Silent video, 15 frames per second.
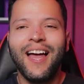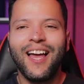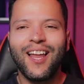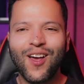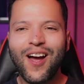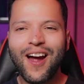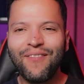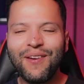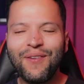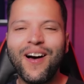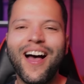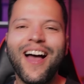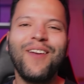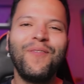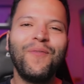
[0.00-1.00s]
Hello
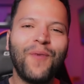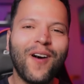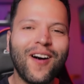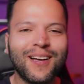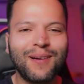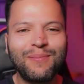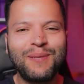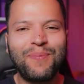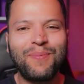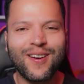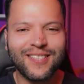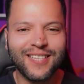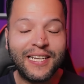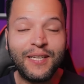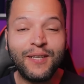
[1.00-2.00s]
everyone, welcome to
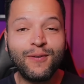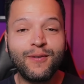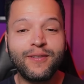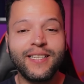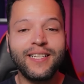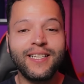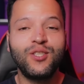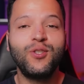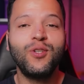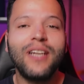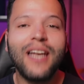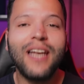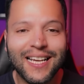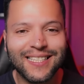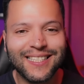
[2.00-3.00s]
Barca News. It is
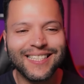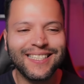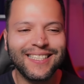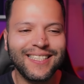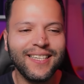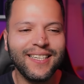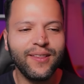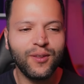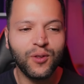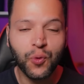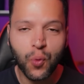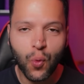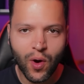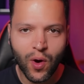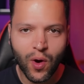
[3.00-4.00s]
July 16th,
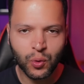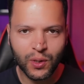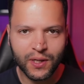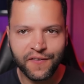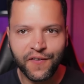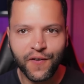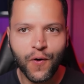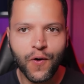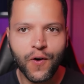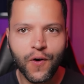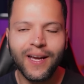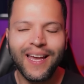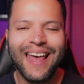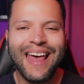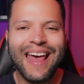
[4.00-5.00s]

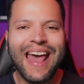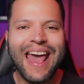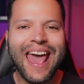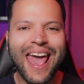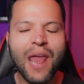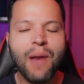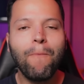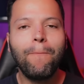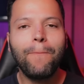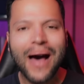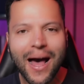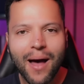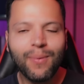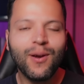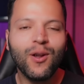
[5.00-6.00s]
2024, and
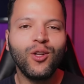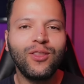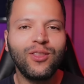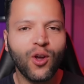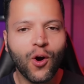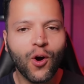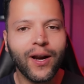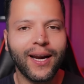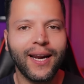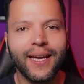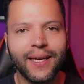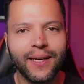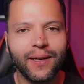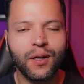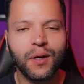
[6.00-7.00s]
Pablo
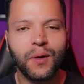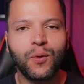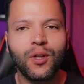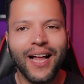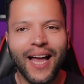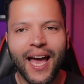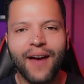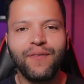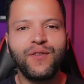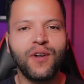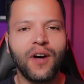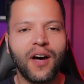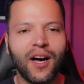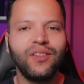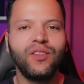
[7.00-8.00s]
Torre will have
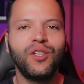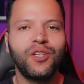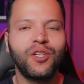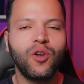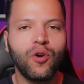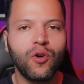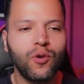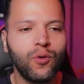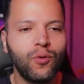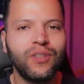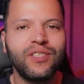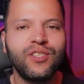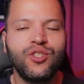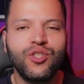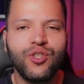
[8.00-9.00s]
to
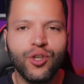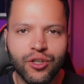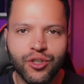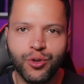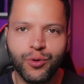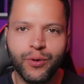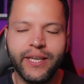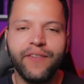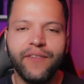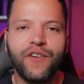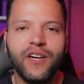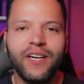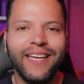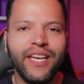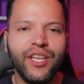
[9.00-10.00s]
undergo surgery
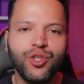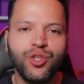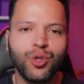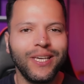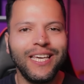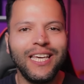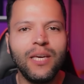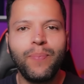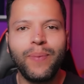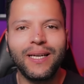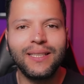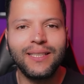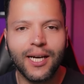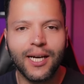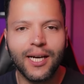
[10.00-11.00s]
for an injury he
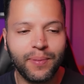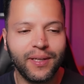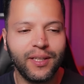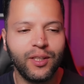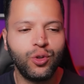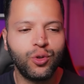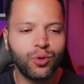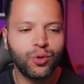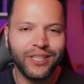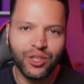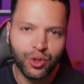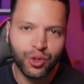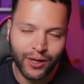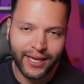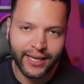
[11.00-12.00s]
picked up
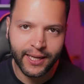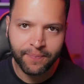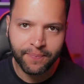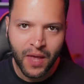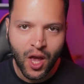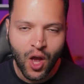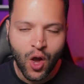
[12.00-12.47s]
during training.